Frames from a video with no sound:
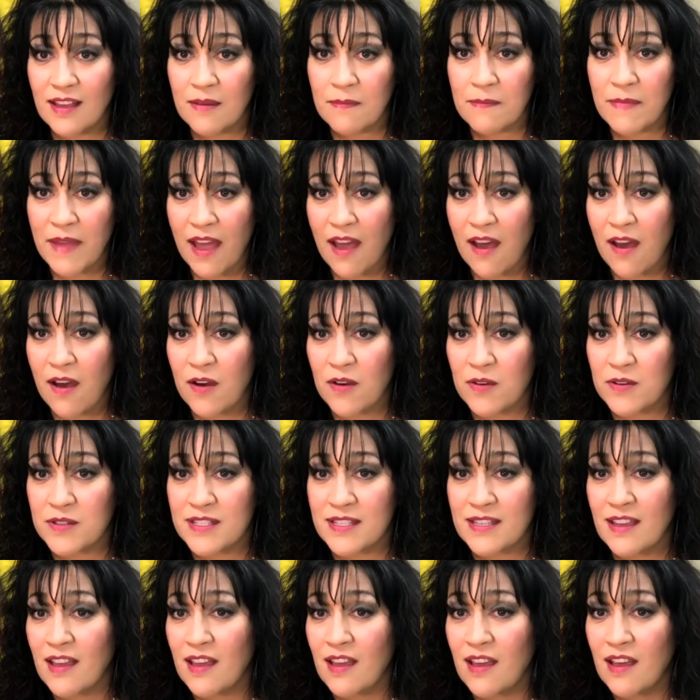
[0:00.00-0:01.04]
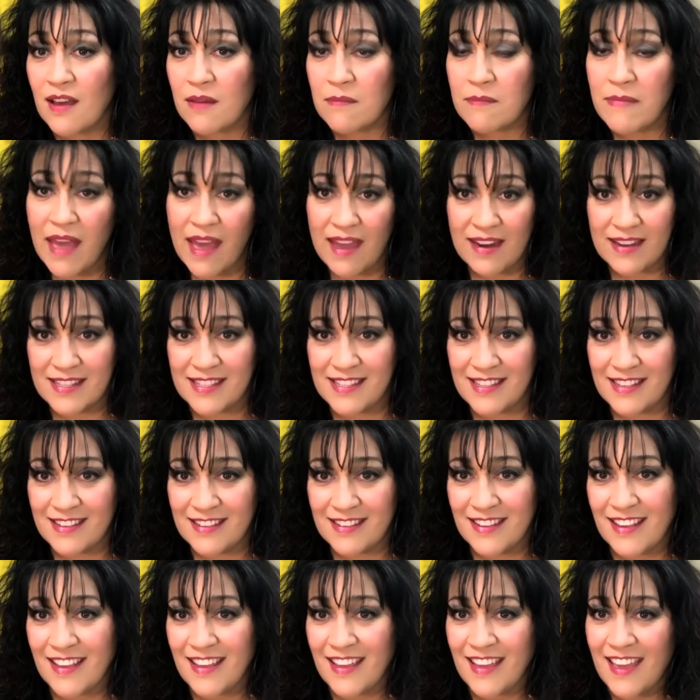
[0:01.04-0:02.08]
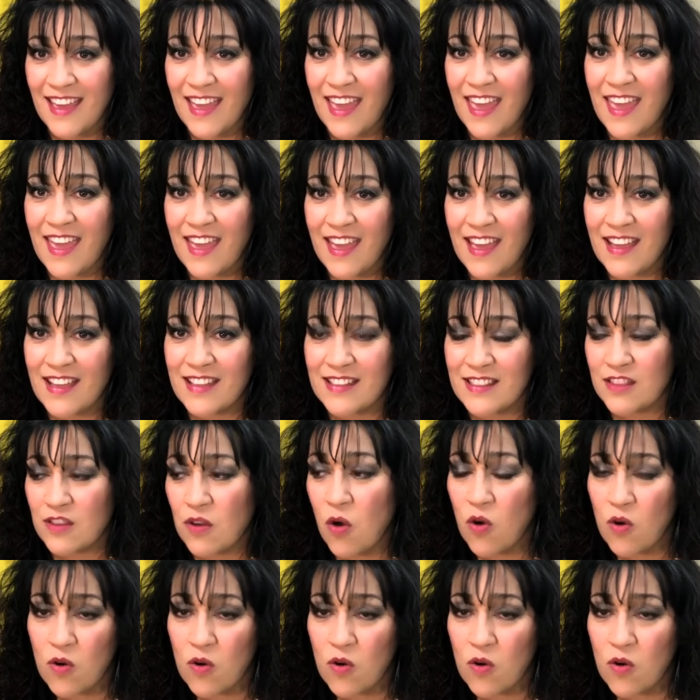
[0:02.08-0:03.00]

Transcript: about Madison. And